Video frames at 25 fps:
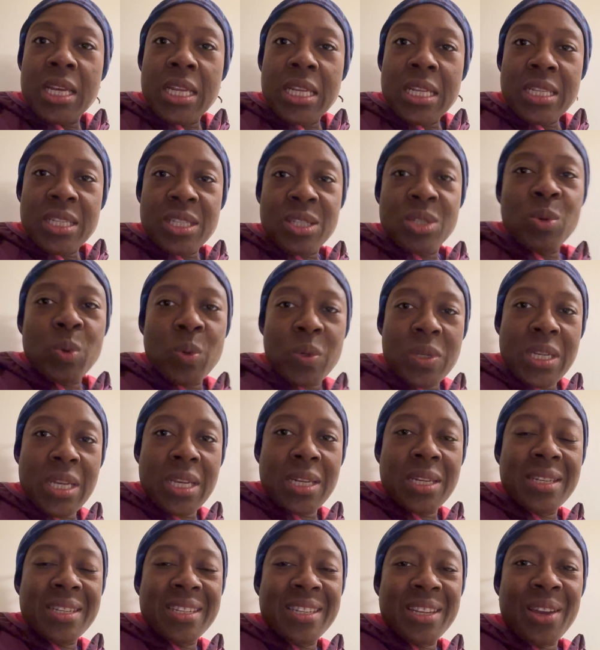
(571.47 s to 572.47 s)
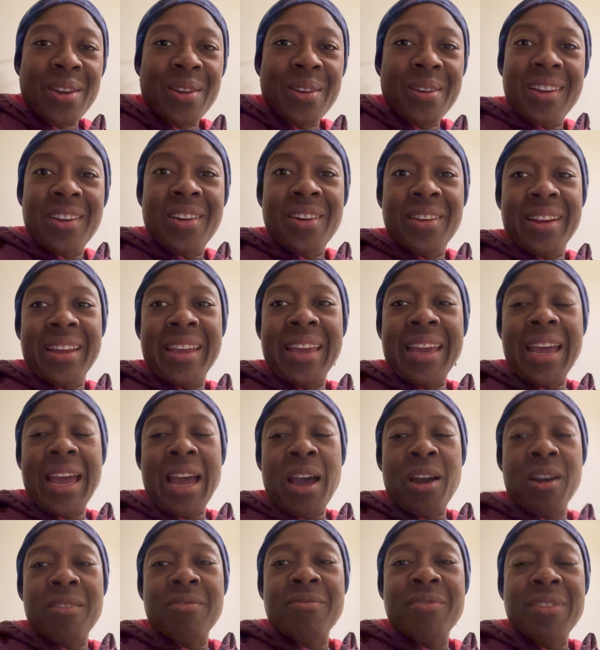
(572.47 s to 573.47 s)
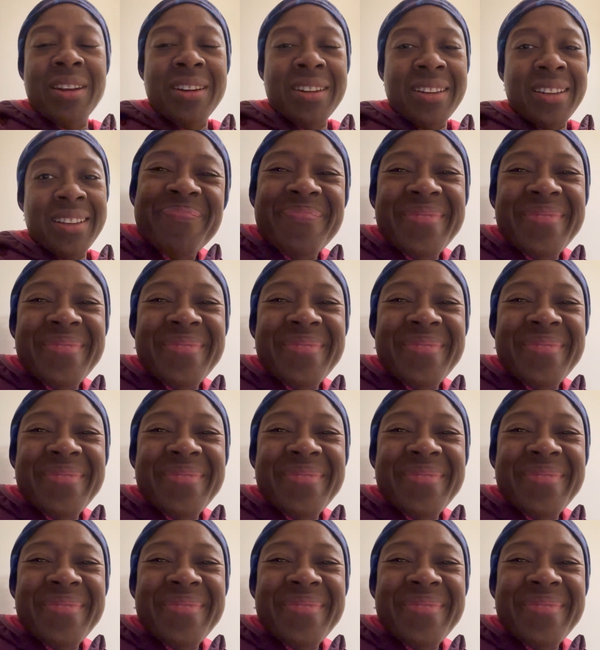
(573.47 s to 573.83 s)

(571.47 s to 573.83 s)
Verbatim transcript: Sorted, so gonna get out and run.